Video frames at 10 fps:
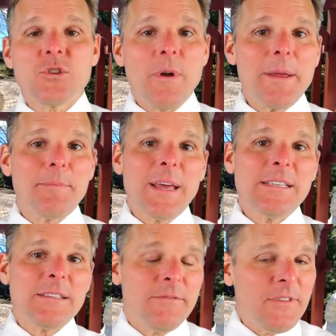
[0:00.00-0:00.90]
great
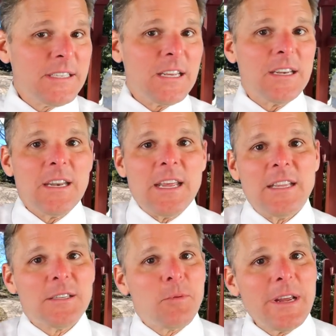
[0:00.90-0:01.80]
place to visit
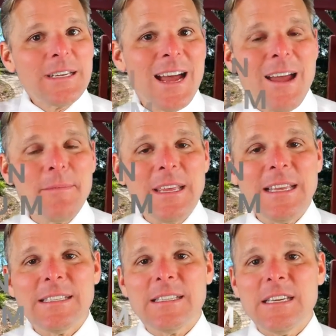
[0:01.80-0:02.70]
in the springtime
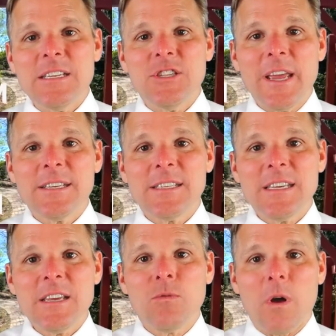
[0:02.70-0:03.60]
is the J
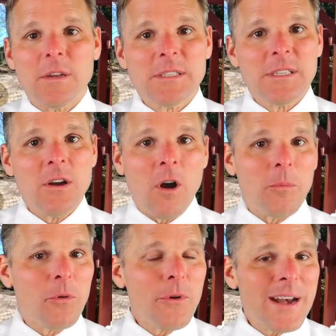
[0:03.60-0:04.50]
C Ralston
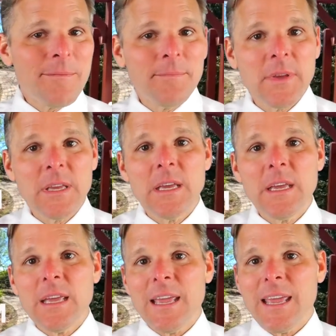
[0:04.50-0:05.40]
Arboretum
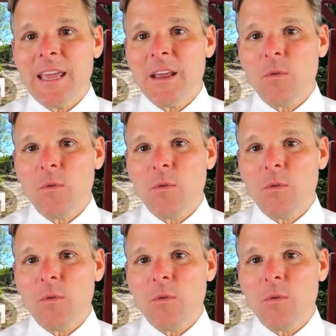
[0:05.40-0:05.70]
in